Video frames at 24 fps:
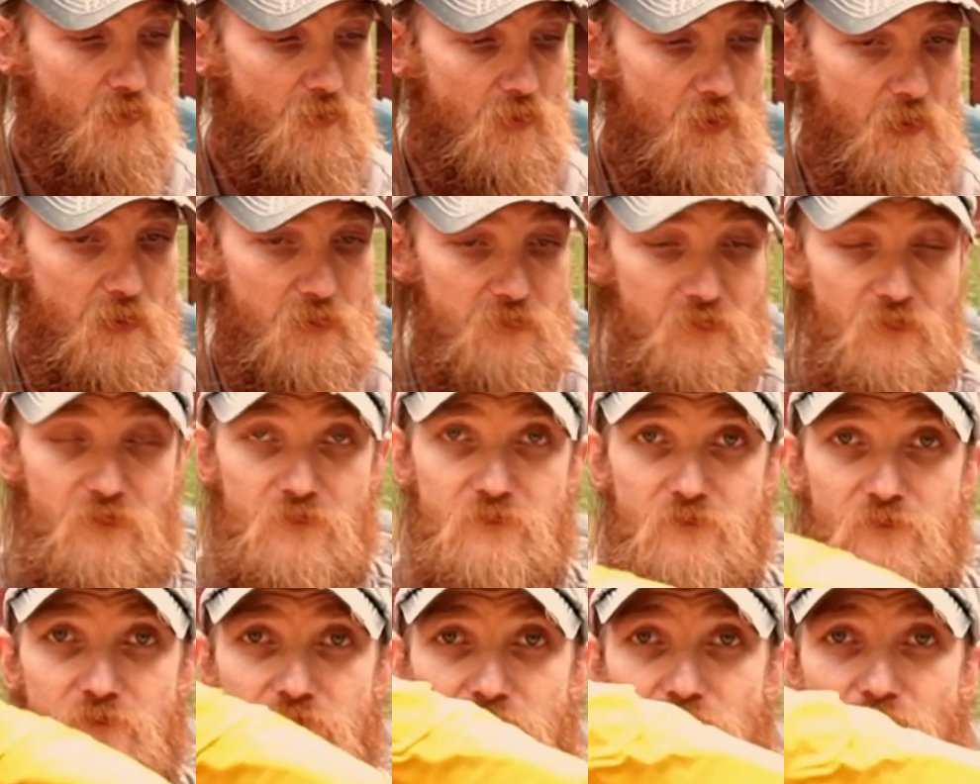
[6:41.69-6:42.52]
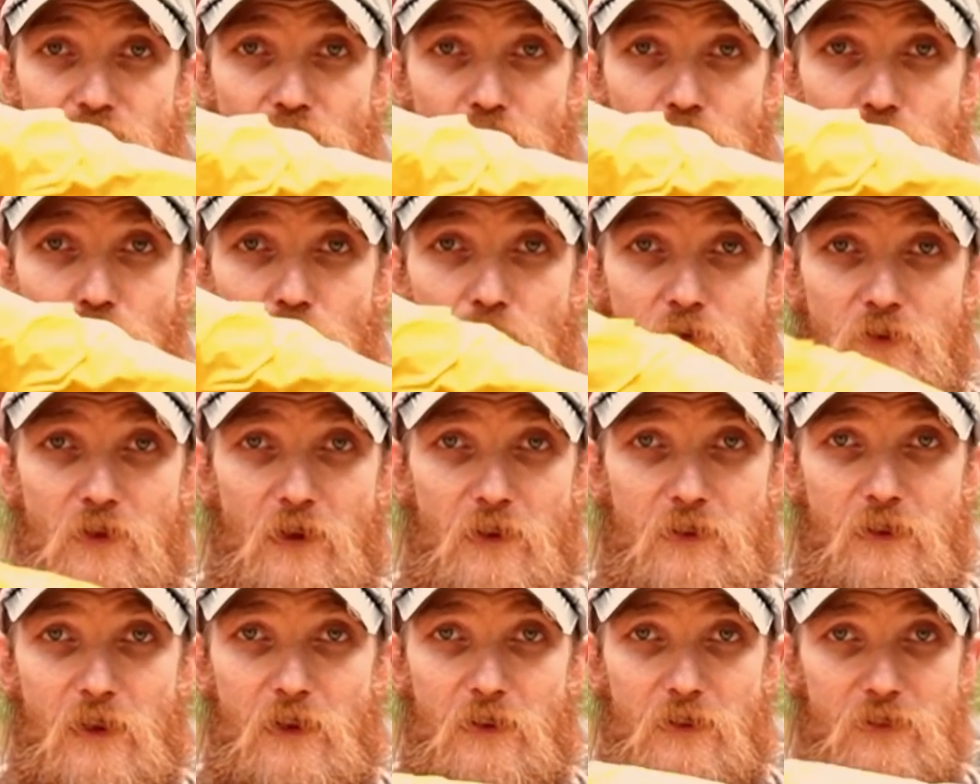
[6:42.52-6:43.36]
and this is the new one I
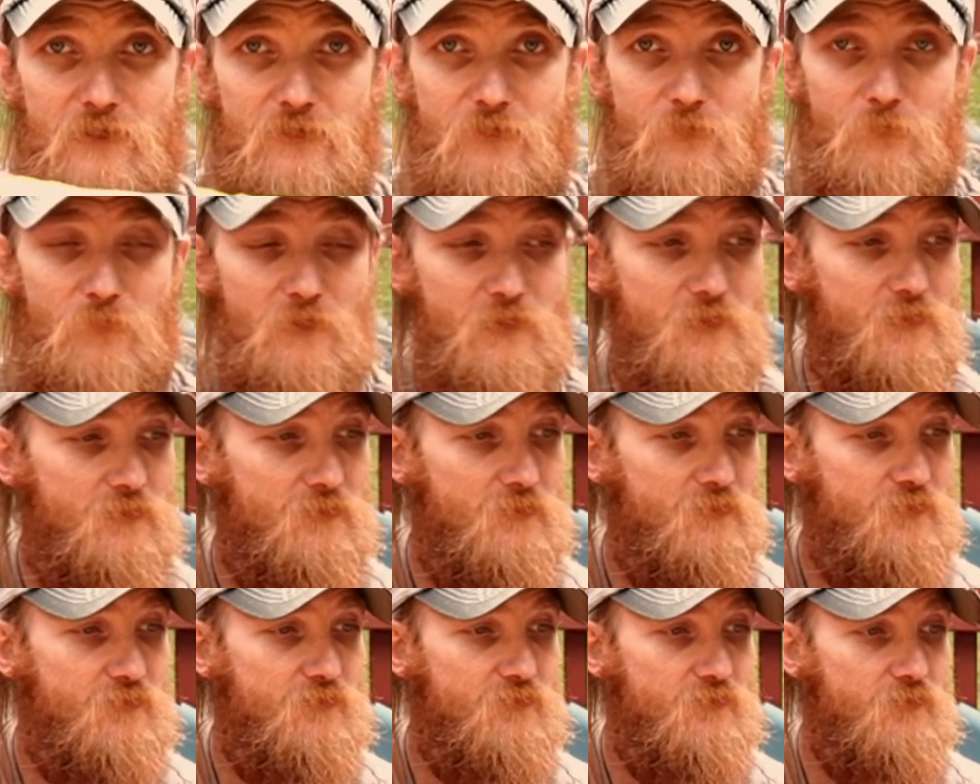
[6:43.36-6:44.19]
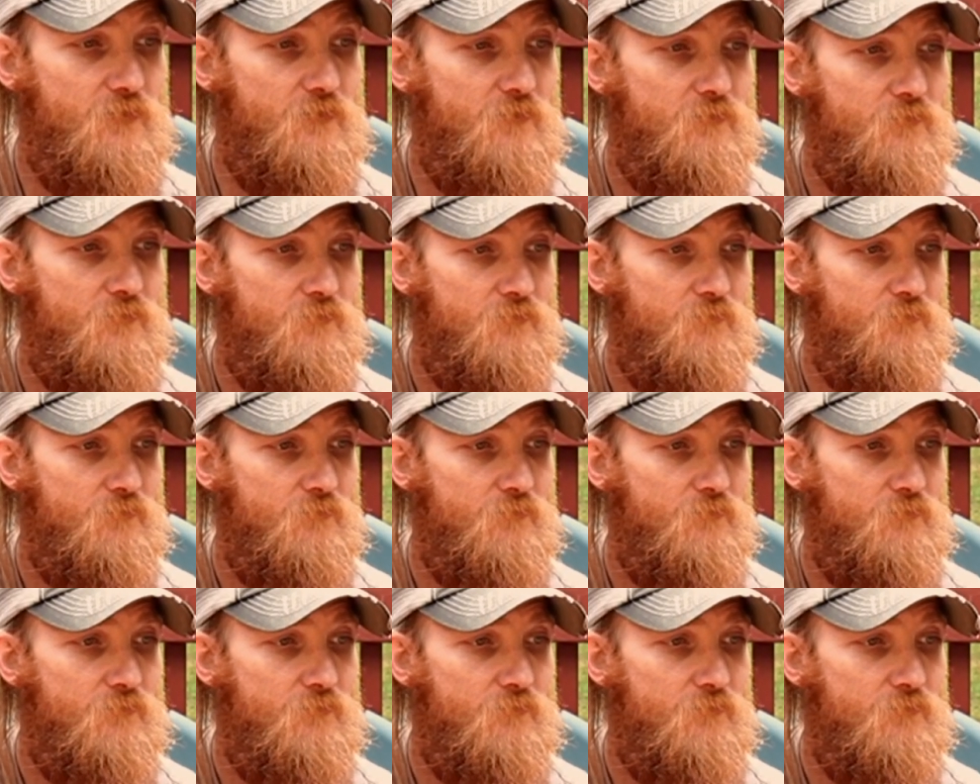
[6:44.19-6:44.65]
got at the beginning of the year.